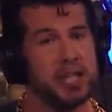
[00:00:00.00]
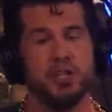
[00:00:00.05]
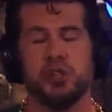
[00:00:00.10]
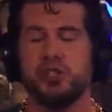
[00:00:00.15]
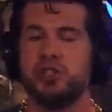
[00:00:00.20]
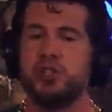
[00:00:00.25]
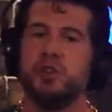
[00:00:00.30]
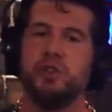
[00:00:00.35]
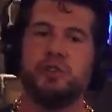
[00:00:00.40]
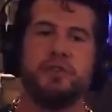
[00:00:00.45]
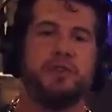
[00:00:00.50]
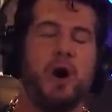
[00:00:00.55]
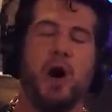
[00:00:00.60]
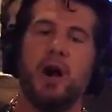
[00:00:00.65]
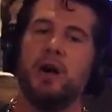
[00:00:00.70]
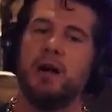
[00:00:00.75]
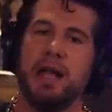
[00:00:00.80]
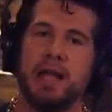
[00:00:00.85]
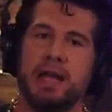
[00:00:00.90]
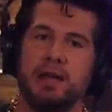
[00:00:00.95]
and you're too
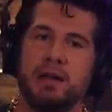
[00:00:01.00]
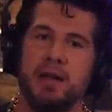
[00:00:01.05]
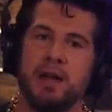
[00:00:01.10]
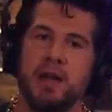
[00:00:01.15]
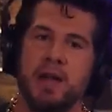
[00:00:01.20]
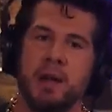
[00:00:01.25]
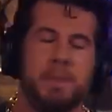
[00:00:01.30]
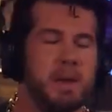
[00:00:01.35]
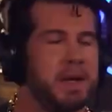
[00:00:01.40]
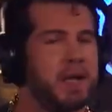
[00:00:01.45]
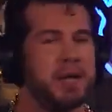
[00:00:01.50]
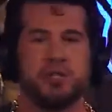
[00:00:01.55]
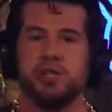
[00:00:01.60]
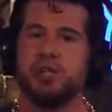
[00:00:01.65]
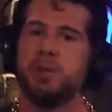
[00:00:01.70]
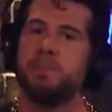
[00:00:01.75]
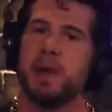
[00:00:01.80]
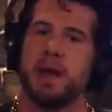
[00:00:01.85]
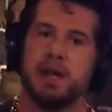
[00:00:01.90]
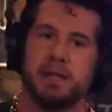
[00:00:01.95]
far in because
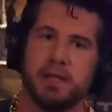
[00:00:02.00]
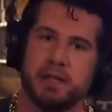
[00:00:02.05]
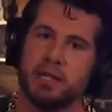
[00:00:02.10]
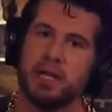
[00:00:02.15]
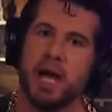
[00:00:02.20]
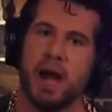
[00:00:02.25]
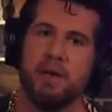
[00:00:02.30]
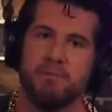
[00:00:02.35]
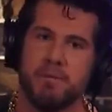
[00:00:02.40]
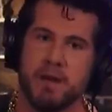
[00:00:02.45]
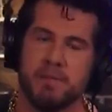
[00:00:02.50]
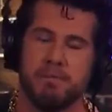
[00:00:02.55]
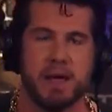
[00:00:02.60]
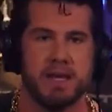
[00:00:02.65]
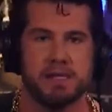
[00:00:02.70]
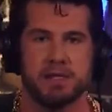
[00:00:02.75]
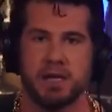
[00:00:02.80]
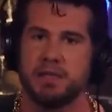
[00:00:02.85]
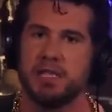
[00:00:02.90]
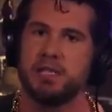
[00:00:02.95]
you're dependent on the government
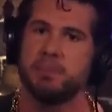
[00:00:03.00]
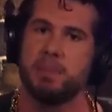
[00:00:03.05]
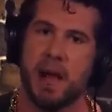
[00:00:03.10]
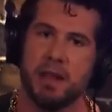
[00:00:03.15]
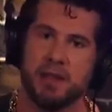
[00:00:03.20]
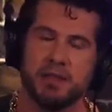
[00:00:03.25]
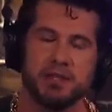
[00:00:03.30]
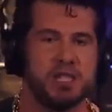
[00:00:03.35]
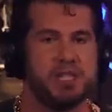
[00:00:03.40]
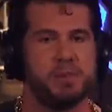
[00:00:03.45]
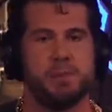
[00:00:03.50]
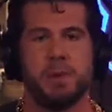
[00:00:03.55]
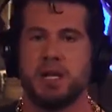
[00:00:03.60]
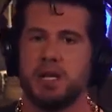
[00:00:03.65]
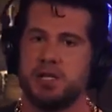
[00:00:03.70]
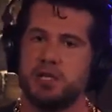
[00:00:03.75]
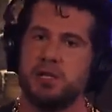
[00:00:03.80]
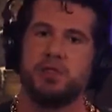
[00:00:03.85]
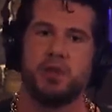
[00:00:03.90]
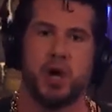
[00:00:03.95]
based on these policies
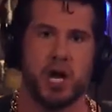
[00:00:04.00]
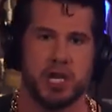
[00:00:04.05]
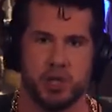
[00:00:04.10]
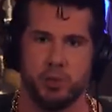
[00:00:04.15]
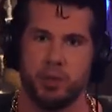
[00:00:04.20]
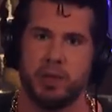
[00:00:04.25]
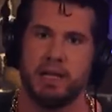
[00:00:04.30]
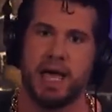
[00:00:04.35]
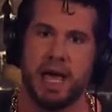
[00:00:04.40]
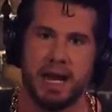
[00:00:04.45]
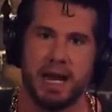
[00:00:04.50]
because you thought you were